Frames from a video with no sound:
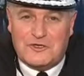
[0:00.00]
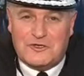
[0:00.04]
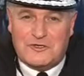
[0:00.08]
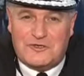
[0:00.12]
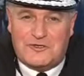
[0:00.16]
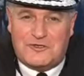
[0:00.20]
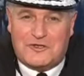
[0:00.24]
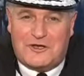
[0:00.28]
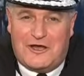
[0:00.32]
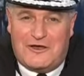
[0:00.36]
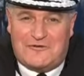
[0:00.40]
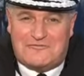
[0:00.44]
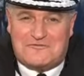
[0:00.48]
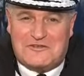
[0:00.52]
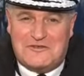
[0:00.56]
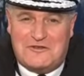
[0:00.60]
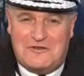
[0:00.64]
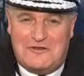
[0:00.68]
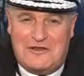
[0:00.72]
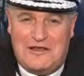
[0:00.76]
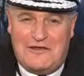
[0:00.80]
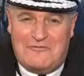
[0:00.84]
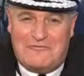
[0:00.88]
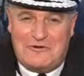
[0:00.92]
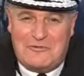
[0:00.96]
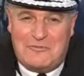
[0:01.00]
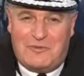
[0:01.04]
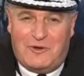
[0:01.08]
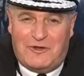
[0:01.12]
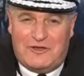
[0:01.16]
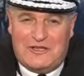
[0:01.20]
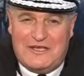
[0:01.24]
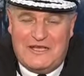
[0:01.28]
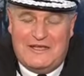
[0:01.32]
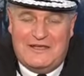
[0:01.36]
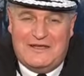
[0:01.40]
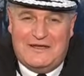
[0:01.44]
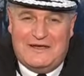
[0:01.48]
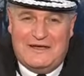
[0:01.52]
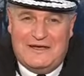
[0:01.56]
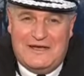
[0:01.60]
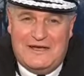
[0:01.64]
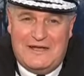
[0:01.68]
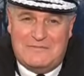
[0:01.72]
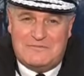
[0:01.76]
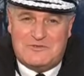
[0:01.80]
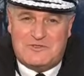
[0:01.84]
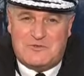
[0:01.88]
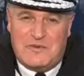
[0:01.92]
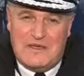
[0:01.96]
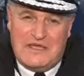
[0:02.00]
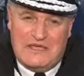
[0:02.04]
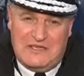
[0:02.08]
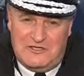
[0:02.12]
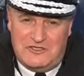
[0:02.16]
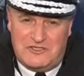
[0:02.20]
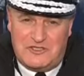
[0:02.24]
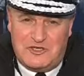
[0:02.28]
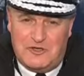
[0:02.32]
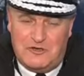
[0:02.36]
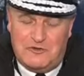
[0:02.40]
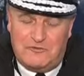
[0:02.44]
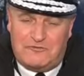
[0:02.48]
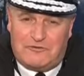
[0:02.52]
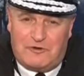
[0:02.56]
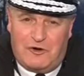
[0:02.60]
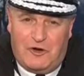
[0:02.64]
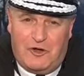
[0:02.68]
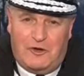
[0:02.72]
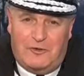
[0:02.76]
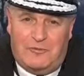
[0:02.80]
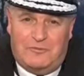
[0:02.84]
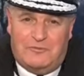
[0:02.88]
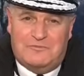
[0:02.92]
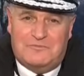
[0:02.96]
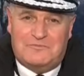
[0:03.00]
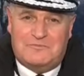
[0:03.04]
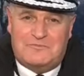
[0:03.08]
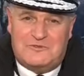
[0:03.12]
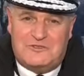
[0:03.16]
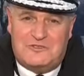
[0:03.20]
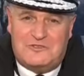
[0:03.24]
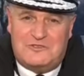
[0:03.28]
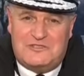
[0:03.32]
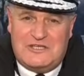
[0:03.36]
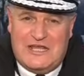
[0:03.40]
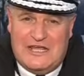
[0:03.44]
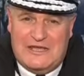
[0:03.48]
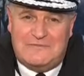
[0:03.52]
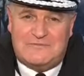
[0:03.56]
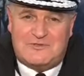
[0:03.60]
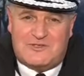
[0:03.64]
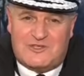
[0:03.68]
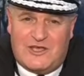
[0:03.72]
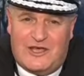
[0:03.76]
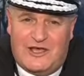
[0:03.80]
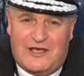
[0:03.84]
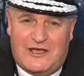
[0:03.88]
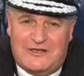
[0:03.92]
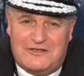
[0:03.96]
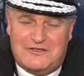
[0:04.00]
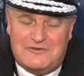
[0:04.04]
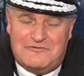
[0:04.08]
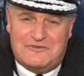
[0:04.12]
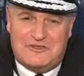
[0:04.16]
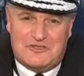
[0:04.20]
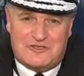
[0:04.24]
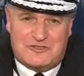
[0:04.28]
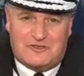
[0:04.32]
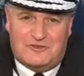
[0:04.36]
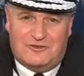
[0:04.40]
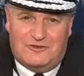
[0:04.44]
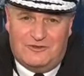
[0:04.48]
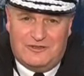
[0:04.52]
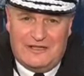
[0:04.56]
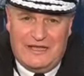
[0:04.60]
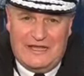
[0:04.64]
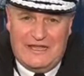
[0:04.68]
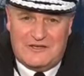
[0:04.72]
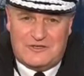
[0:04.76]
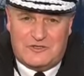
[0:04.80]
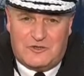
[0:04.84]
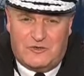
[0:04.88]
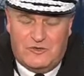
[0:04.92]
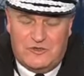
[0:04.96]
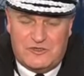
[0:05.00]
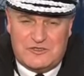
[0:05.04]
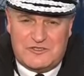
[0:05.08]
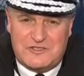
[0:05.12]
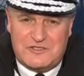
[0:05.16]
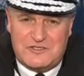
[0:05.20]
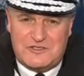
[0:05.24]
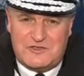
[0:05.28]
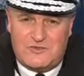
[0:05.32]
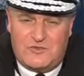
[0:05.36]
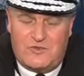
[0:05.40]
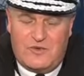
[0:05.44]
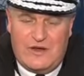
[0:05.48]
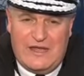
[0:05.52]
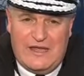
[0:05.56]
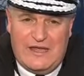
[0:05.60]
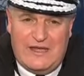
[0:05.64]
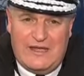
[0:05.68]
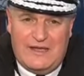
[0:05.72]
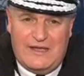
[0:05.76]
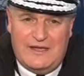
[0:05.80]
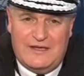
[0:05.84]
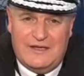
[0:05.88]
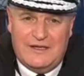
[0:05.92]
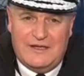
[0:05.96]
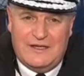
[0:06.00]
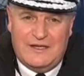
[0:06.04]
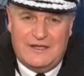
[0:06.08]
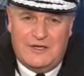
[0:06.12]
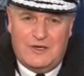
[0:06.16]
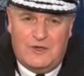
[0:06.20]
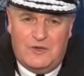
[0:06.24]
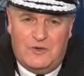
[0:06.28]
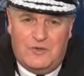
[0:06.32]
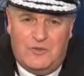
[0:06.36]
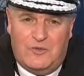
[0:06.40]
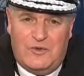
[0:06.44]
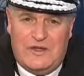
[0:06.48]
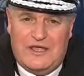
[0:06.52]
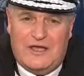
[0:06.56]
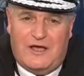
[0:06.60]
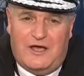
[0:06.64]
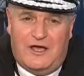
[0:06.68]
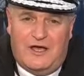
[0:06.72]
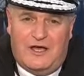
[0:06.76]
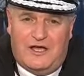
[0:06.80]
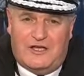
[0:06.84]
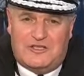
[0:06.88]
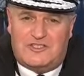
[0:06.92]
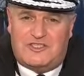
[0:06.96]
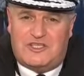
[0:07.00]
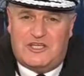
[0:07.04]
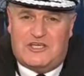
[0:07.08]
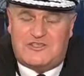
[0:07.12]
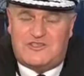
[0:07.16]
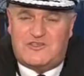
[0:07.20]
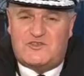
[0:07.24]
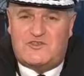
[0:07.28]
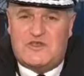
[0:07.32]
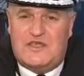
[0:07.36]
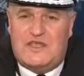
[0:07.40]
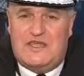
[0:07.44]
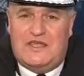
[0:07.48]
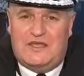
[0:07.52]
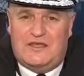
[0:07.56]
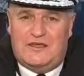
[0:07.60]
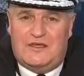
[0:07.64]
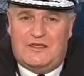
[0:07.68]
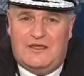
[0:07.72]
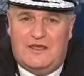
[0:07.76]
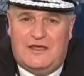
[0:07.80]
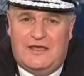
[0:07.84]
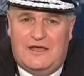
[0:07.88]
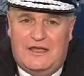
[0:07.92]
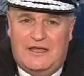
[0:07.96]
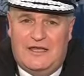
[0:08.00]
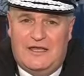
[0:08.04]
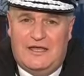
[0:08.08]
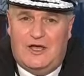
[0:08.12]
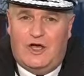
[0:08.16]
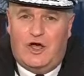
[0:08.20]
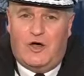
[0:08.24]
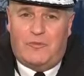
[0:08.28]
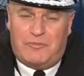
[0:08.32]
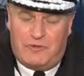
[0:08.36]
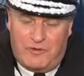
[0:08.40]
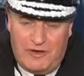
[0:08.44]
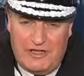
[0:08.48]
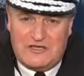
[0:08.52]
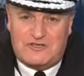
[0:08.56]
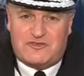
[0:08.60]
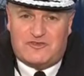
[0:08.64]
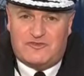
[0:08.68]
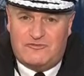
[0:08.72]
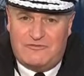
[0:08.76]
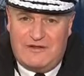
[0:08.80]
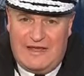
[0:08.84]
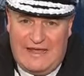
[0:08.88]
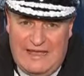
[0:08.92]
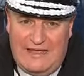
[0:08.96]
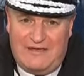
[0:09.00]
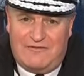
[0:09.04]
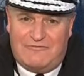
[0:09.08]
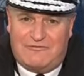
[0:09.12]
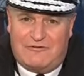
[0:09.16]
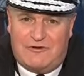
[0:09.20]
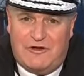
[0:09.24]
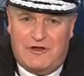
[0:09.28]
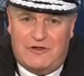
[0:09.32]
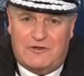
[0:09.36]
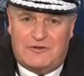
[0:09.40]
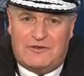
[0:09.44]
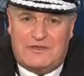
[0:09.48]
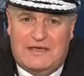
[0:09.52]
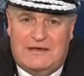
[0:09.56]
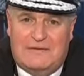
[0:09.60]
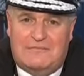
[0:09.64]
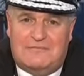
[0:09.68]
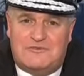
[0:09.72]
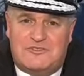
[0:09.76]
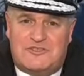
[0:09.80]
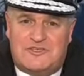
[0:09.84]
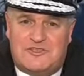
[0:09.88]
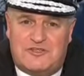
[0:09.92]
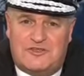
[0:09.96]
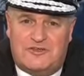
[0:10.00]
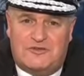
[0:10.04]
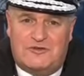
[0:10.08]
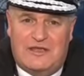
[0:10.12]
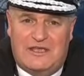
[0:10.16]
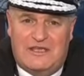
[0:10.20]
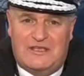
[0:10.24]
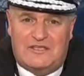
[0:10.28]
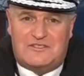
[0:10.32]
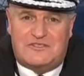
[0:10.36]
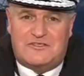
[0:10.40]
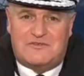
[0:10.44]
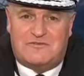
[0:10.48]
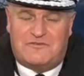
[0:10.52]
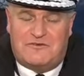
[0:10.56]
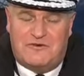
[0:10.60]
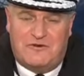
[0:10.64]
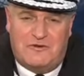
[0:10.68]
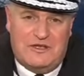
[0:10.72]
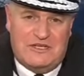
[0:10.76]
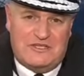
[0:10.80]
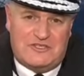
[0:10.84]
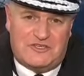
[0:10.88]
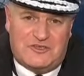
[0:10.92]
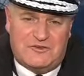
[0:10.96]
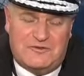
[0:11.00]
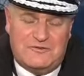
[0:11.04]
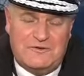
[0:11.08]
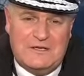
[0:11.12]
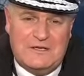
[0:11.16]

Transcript: Good afternoon, everybody. I'm speaking to you from Tameside Divisional Headquarters, where we are just seeing uh, Operation Avro come to its fruition.